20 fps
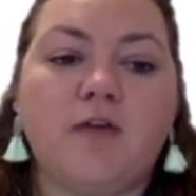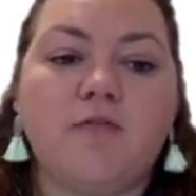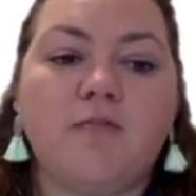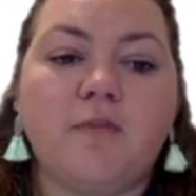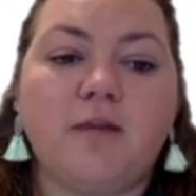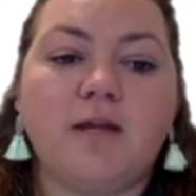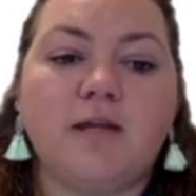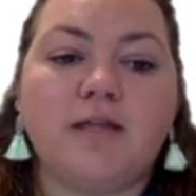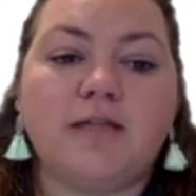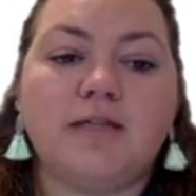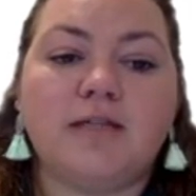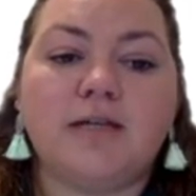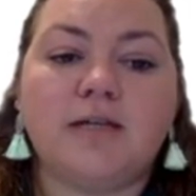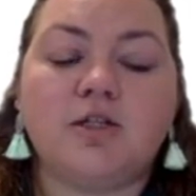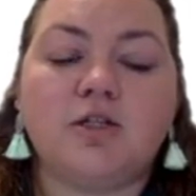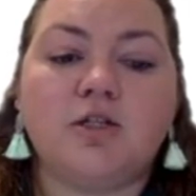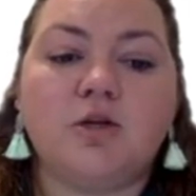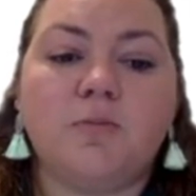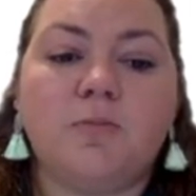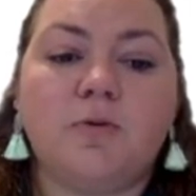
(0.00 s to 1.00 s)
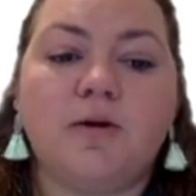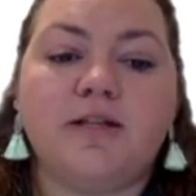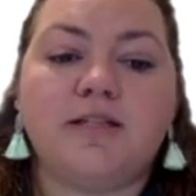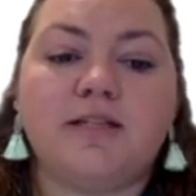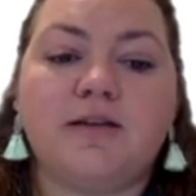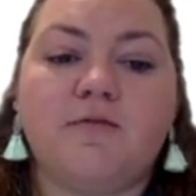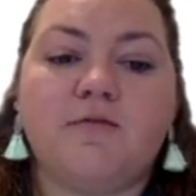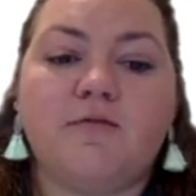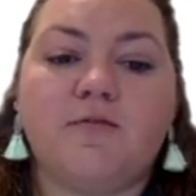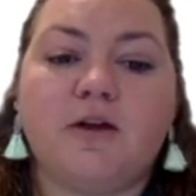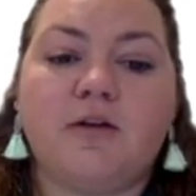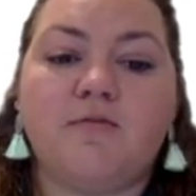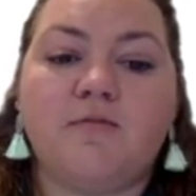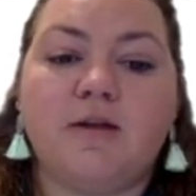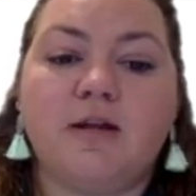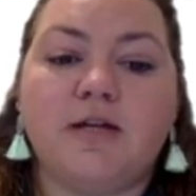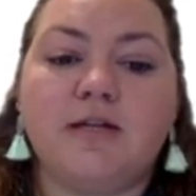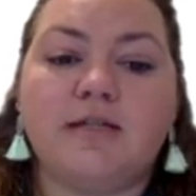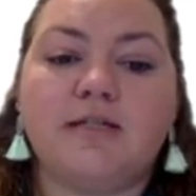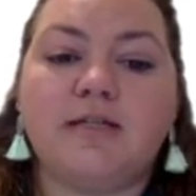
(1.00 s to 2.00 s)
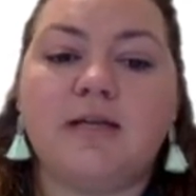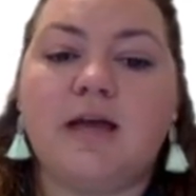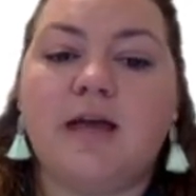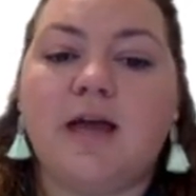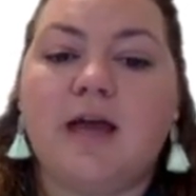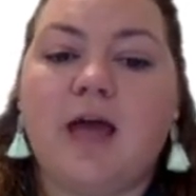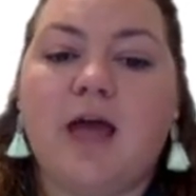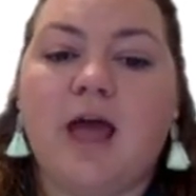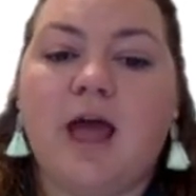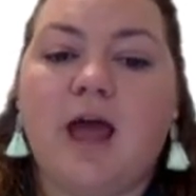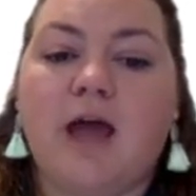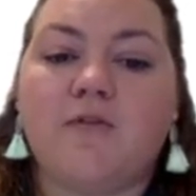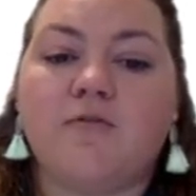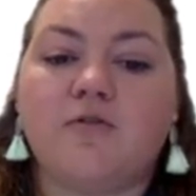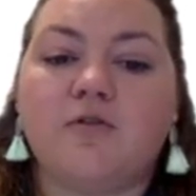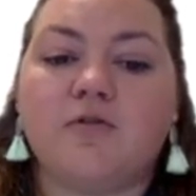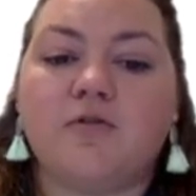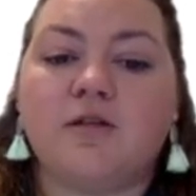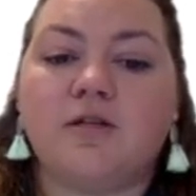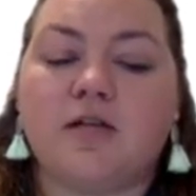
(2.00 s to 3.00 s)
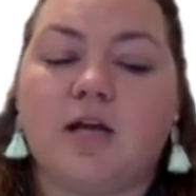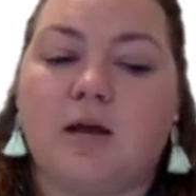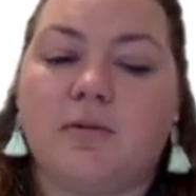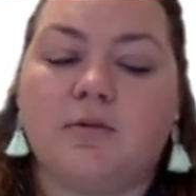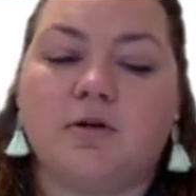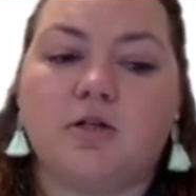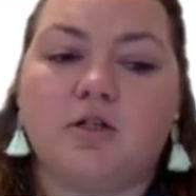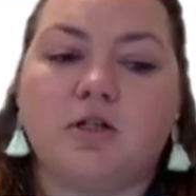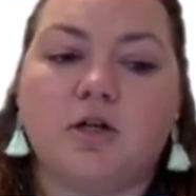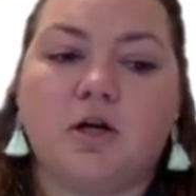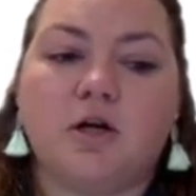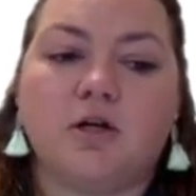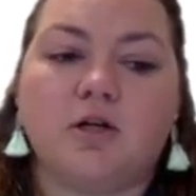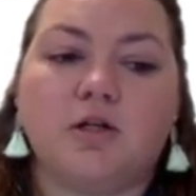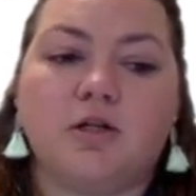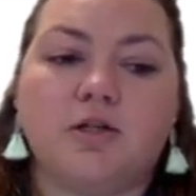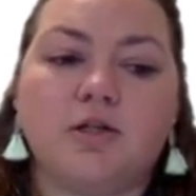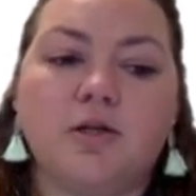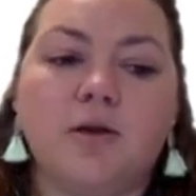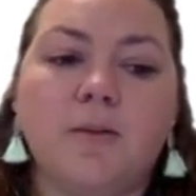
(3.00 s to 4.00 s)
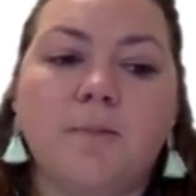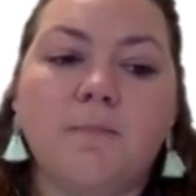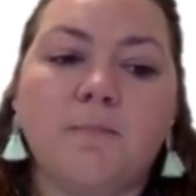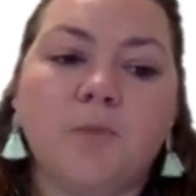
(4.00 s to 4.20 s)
minutes and 2.75 minutes after the timer starts.